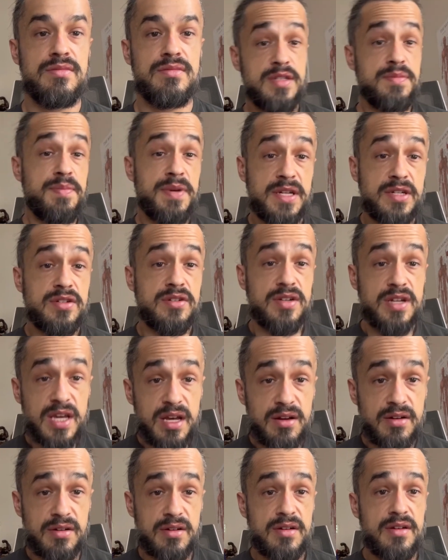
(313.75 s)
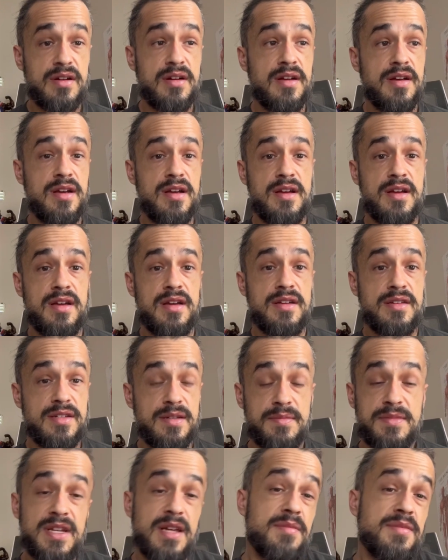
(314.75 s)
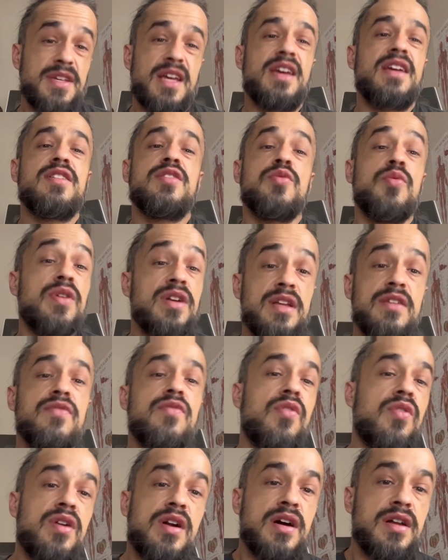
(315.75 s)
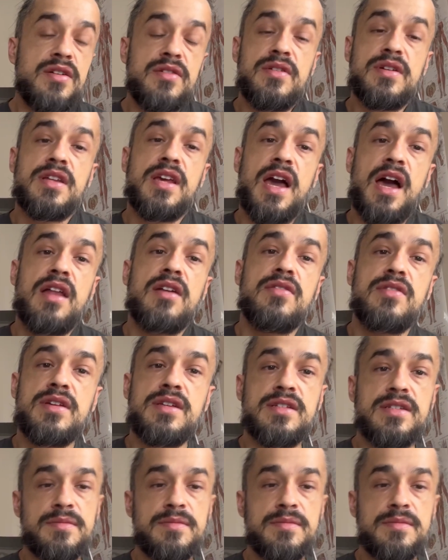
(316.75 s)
This picture here, sometimes I ate 2,400 calories,